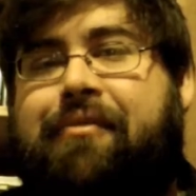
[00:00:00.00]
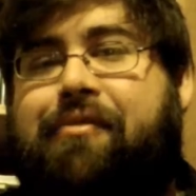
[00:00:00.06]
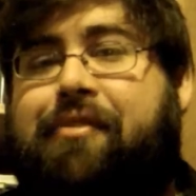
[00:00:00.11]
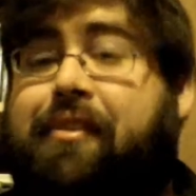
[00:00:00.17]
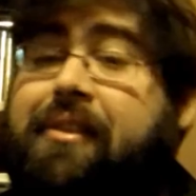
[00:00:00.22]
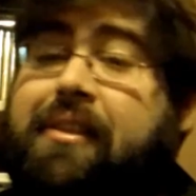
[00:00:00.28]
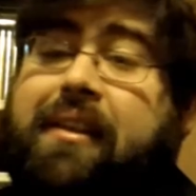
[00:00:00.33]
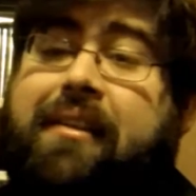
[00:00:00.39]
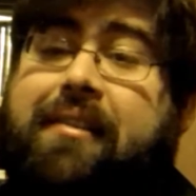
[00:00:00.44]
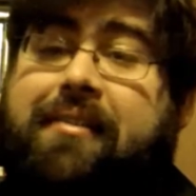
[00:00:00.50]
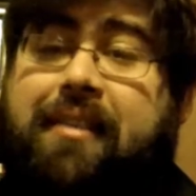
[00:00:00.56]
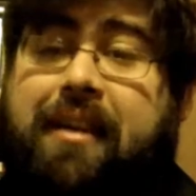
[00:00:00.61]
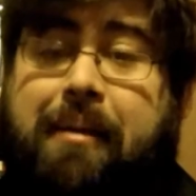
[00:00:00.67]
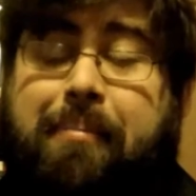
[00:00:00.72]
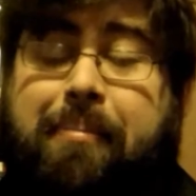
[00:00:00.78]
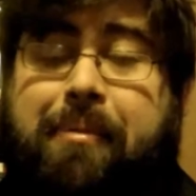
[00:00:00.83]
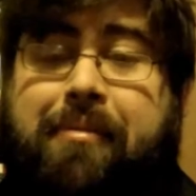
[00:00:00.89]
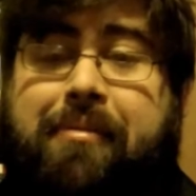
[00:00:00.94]
for this
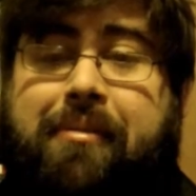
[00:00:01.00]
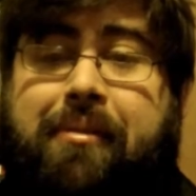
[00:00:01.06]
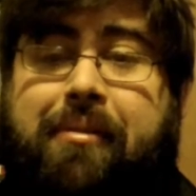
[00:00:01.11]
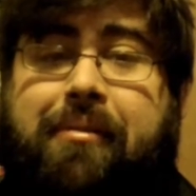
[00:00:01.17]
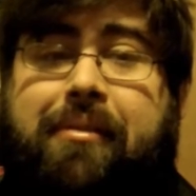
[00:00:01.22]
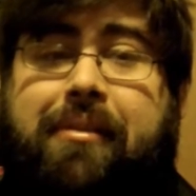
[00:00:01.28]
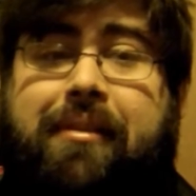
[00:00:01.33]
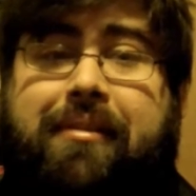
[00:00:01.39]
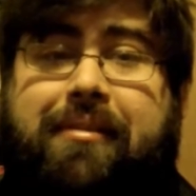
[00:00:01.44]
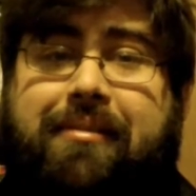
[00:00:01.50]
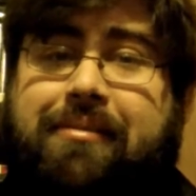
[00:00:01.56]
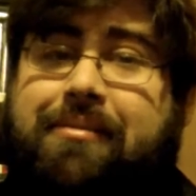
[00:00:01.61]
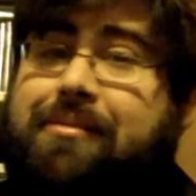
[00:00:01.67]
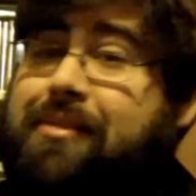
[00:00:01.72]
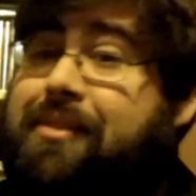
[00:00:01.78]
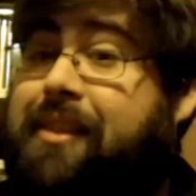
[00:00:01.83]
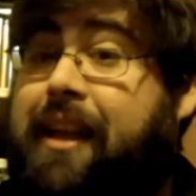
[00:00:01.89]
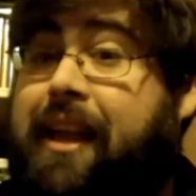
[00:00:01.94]
episode,
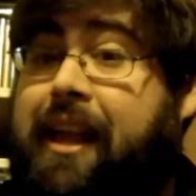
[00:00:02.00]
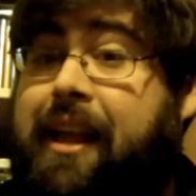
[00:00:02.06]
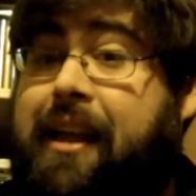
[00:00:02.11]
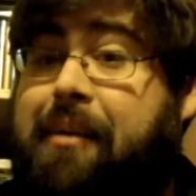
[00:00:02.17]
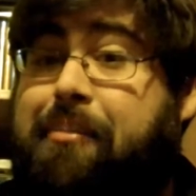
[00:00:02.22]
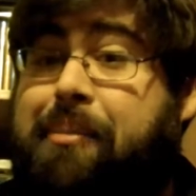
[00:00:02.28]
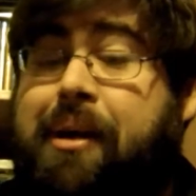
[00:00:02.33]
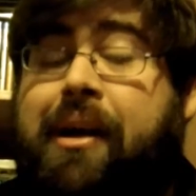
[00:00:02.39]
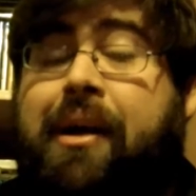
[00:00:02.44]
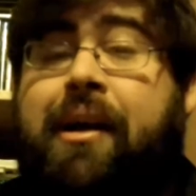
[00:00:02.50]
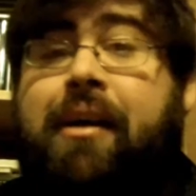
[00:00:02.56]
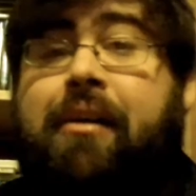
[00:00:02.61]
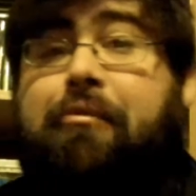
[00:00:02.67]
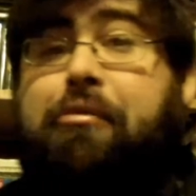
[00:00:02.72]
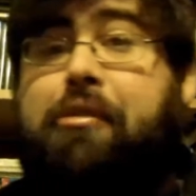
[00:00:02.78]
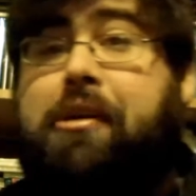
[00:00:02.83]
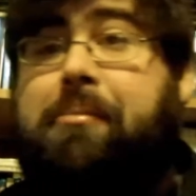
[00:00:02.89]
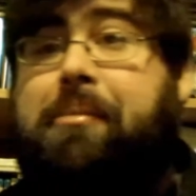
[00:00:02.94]
this theme,
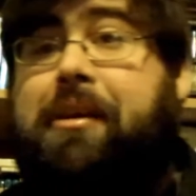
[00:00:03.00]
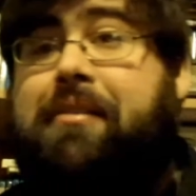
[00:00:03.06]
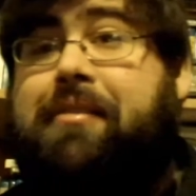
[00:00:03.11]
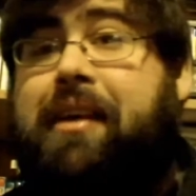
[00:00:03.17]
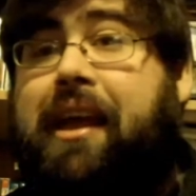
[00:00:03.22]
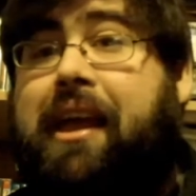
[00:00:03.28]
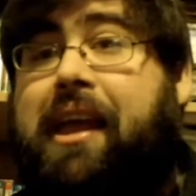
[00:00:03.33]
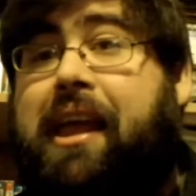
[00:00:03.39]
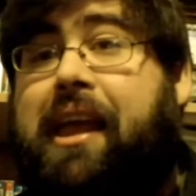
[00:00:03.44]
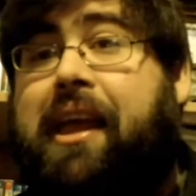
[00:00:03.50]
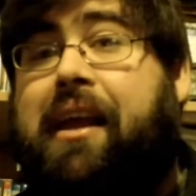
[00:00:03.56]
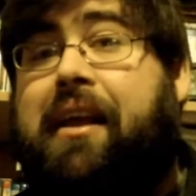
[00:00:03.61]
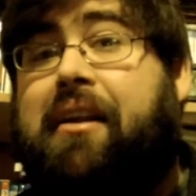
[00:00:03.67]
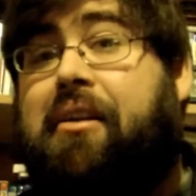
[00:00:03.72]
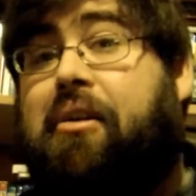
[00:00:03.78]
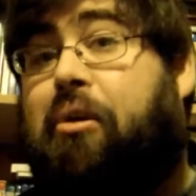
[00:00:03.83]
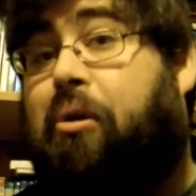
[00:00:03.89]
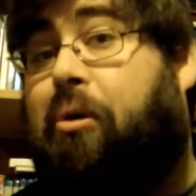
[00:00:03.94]
we're going to be taking
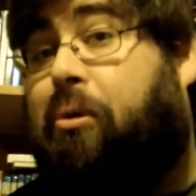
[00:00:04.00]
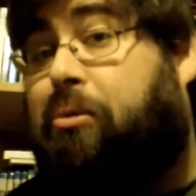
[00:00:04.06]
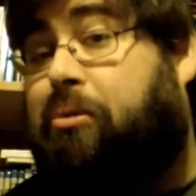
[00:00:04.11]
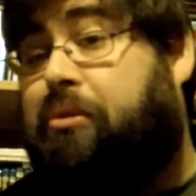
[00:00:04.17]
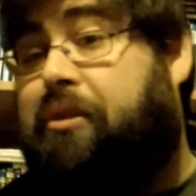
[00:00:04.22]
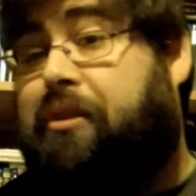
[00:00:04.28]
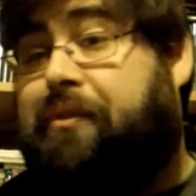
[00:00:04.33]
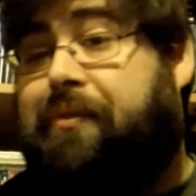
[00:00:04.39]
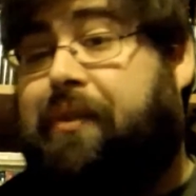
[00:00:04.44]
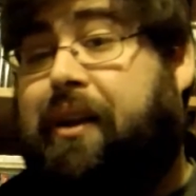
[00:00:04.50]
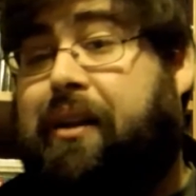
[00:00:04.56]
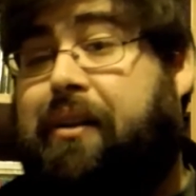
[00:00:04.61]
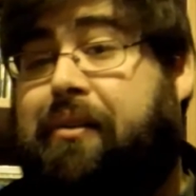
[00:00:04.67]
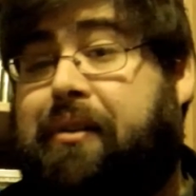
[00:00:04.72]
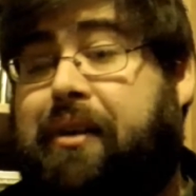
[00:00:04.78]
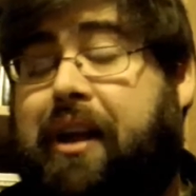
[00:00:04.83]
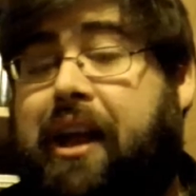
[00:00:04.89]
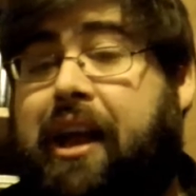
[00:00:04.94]
an older
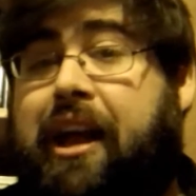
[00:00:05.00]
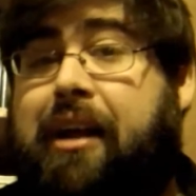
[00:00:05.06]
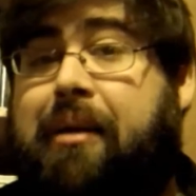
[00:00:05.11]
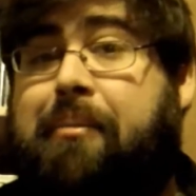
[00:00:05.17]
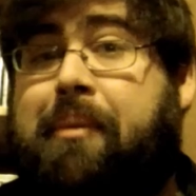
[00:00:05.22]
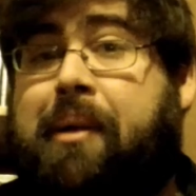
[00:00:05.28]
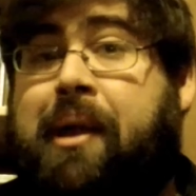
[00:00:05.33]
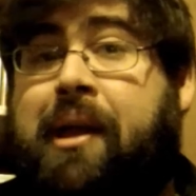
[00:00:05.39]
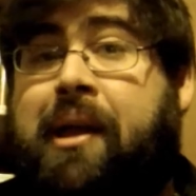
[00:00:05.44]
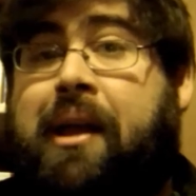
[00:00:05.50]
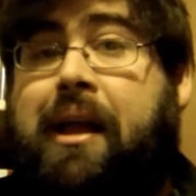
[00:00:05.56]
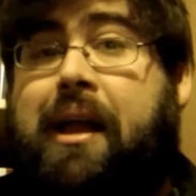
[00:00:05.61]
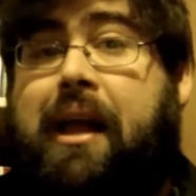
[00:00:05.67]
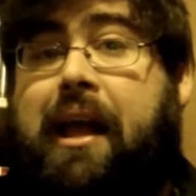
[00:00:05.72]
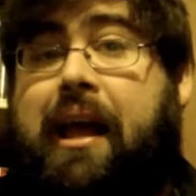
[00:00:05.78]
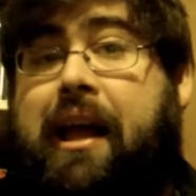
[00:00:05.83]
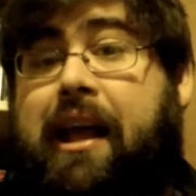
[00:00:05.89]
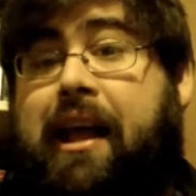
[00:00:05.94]
video game
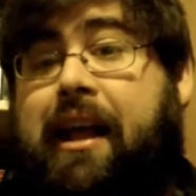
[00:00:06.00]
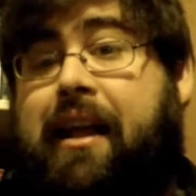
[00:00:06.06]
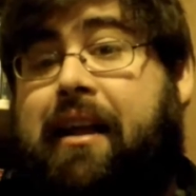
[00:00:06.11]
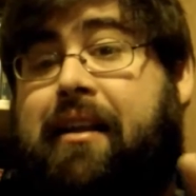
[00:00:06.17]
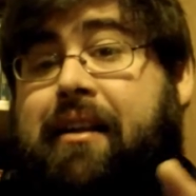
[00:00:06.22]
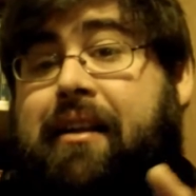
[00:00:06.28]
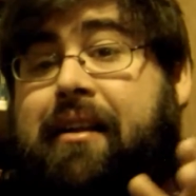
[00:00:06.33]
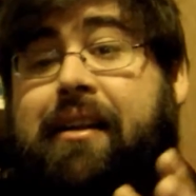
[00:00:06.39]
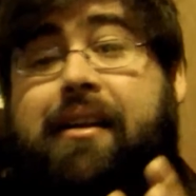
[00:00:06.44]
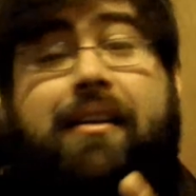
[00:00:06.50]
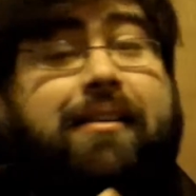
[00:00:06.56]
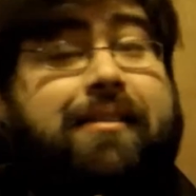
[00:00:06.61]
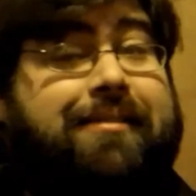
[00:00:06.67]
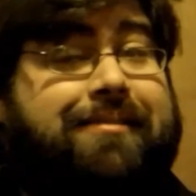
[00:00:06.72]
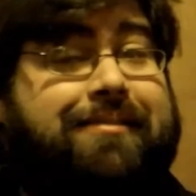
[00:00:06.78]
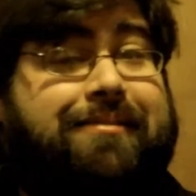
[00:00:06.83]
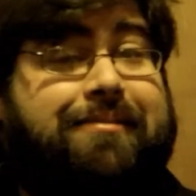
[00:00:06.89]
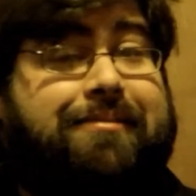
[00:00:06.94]
and
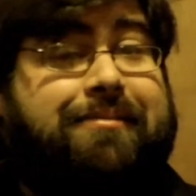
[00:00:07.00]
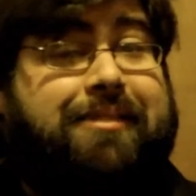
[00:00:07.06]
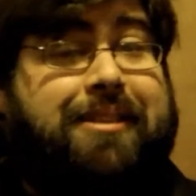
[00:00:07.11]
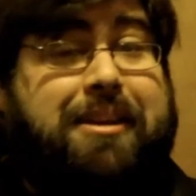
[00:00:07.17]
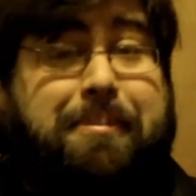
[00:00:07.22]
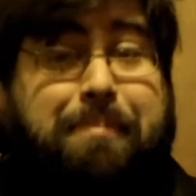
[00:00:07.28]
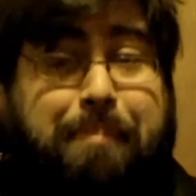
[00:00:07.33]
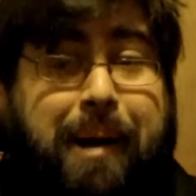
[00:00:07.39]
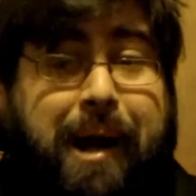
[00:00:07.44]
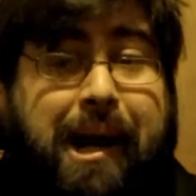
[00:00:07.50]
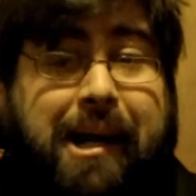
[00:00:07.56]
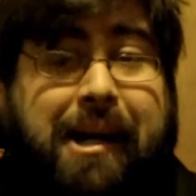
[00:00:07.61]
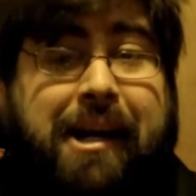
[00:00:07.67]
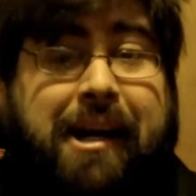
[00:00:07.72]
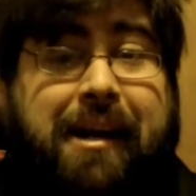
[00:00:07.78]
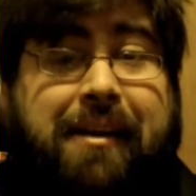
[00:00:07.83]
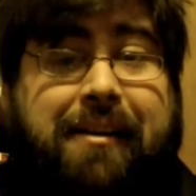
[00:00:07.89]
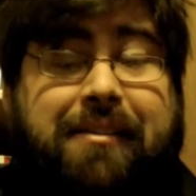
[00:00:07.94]

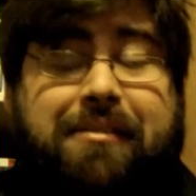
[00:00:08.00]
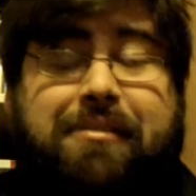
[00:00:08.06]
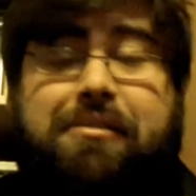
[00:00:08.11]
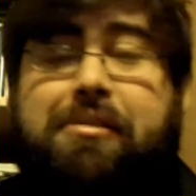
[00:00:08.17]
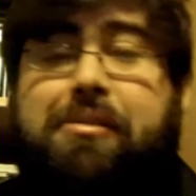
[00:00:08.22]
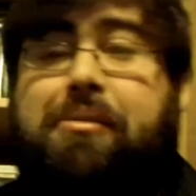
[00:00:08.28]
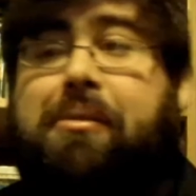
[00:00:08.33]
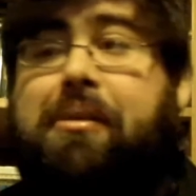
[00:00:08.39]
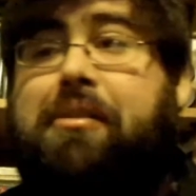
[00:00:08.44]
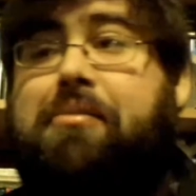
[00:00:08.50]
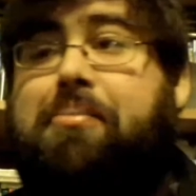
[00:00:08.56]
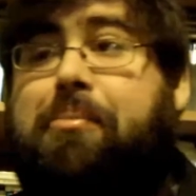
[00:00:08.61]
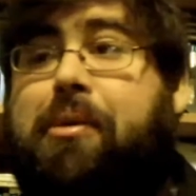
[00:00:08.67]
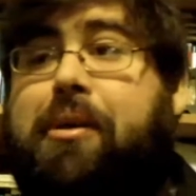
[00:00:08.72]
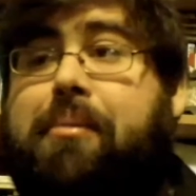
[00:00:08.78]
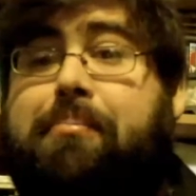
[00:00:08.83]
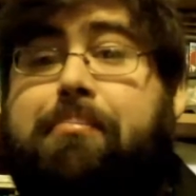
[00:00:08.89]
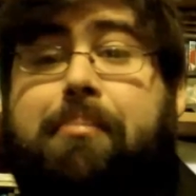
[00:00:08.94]
comparing it to its
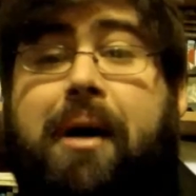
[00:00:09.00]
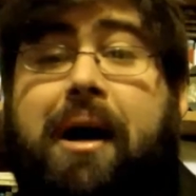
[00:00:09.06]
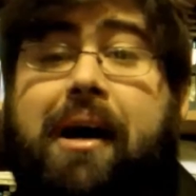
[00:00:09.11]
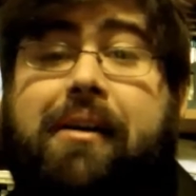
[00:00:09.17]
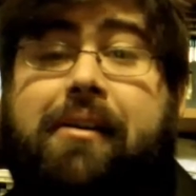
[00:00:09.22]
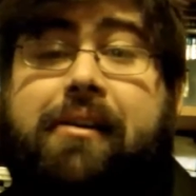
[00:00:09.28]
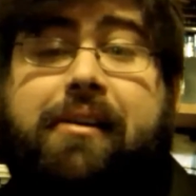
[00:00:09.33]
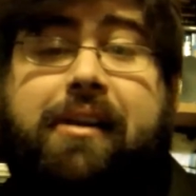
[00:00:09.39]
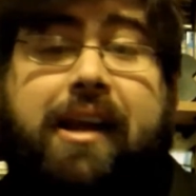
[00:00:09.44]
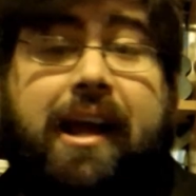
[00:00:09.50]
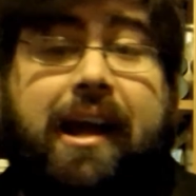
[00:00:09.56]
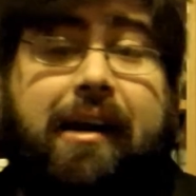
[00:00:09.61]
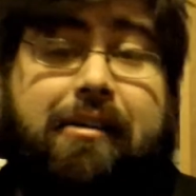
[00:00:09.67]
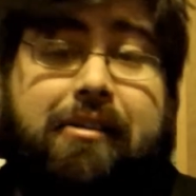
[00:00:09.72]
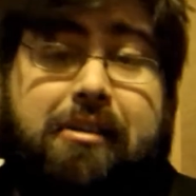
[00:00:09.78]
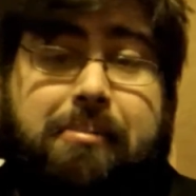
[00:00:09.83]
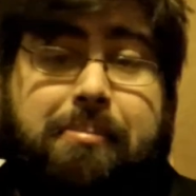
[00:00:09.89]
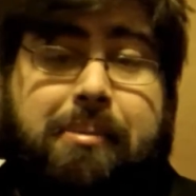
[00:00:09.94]
more modern
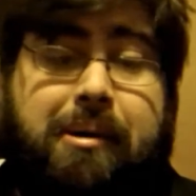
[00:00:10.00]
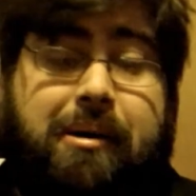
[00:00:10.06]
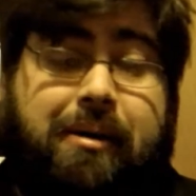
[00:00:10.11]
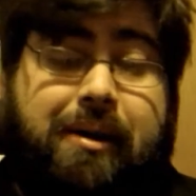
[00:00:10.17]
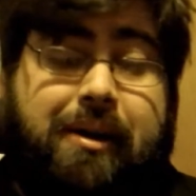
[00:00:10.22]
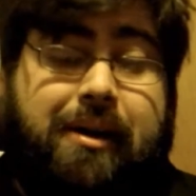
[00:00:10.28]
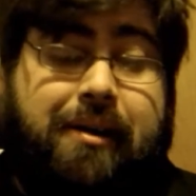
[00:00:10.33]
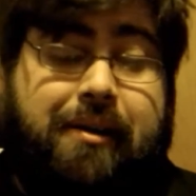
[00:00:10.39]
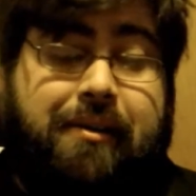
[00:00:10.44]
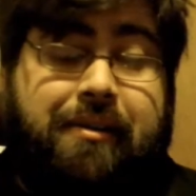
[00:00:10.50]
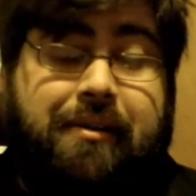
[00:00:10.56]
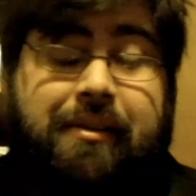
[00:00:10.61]
counterpart.